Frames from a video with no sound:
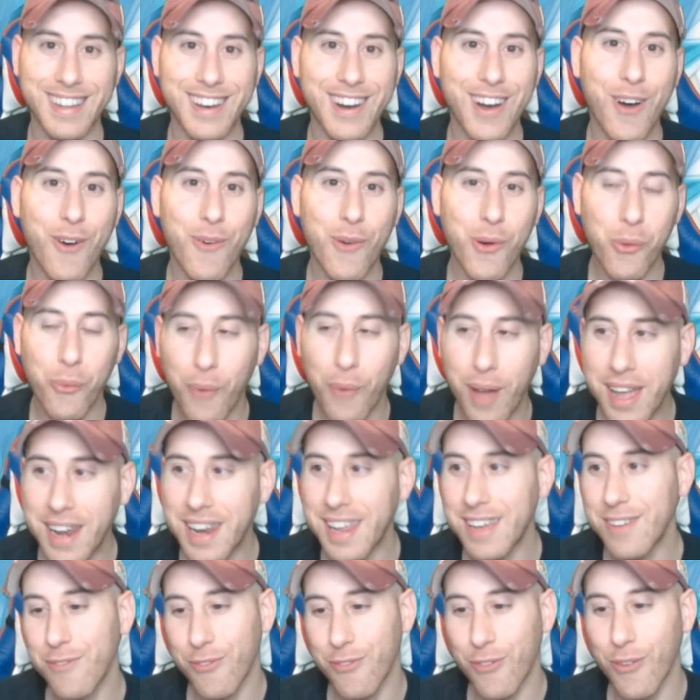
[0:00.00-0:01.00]
You know, we're
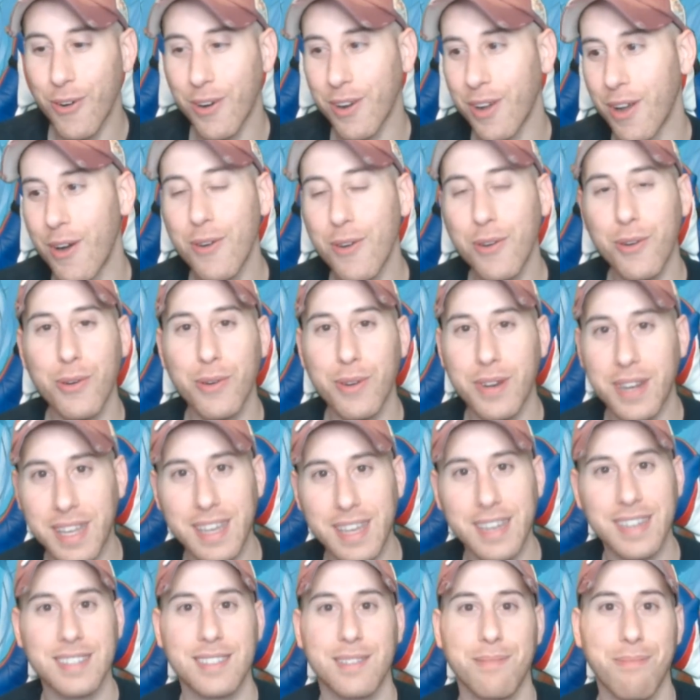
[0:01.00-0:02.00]
waiting for Goku to
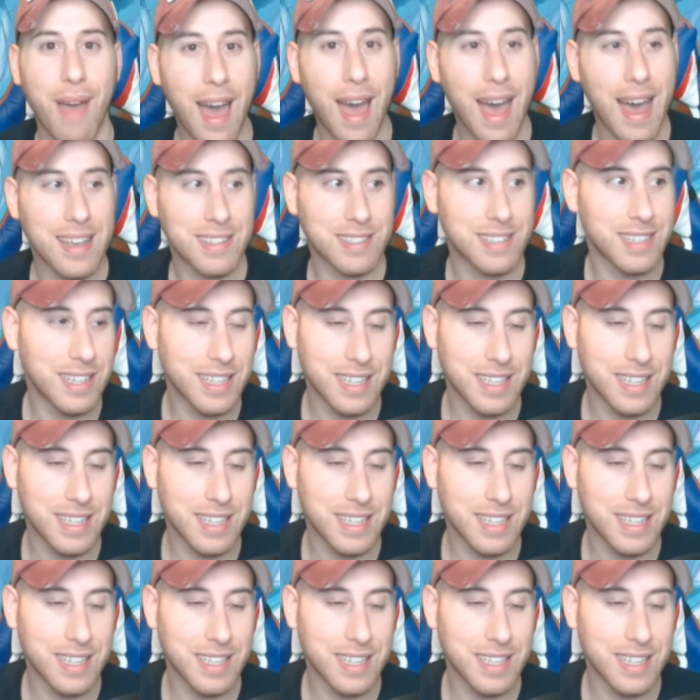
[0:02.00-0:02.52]
kick some ass,